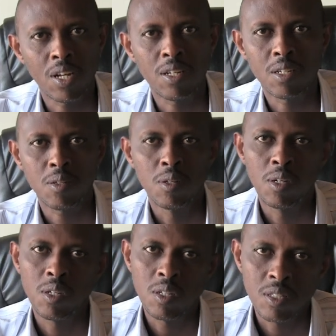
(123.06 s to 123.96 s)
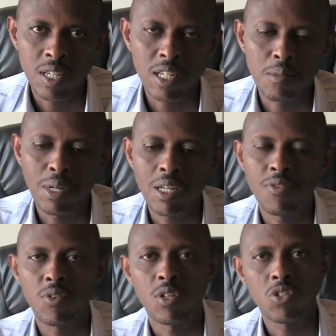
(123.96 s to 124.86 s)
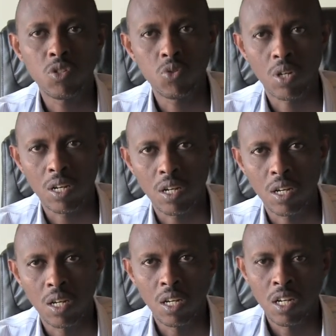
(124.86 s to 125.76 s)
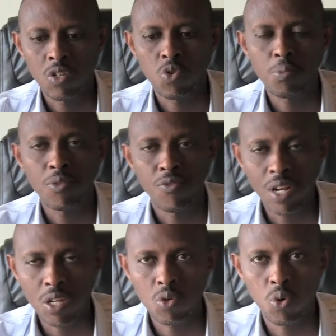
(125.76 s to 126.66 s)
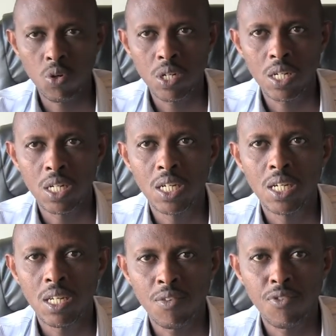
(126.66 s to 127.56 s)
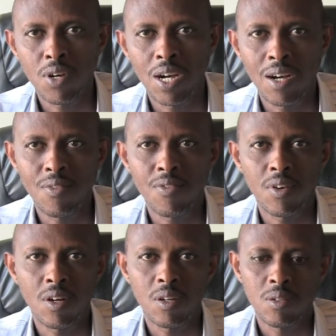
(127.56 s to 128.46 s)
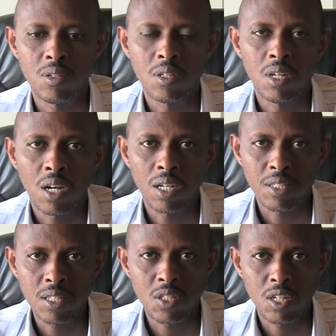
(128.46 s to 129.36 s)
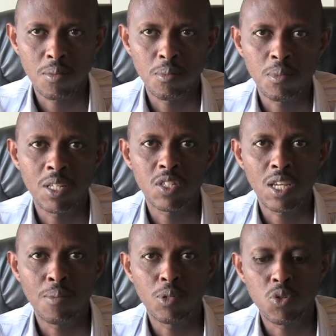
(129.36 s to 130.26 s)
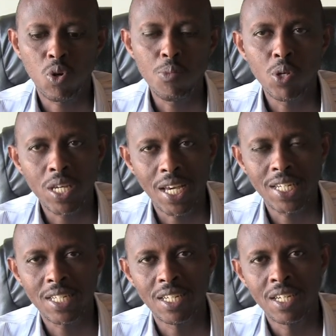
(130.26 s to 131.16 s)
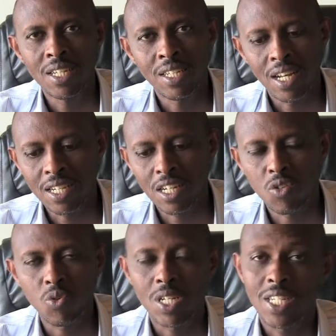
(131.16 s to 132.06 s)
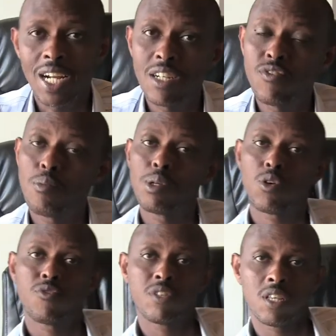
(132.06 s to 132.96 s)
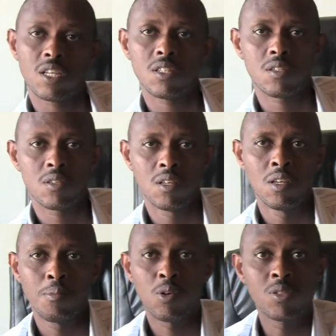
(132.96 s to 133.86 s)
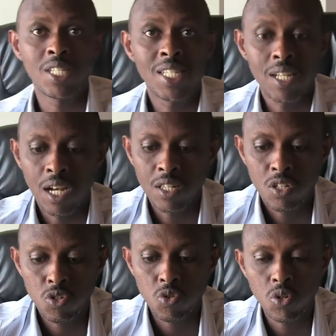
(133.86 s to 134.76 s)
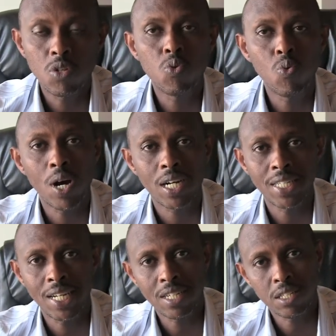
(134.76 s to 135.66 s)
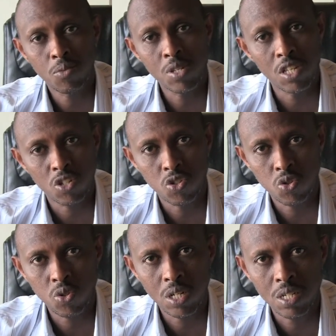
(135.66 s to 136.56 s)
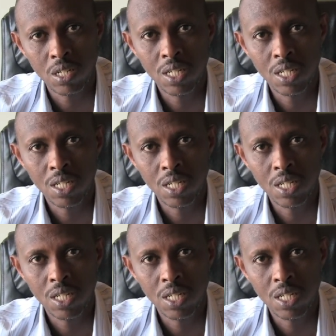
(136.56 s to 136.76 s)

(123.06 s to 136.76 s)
and sending money for the children. It would be very good if we have a system that's able to communicate directly to the child development officers, because these are the children who work directly with the children.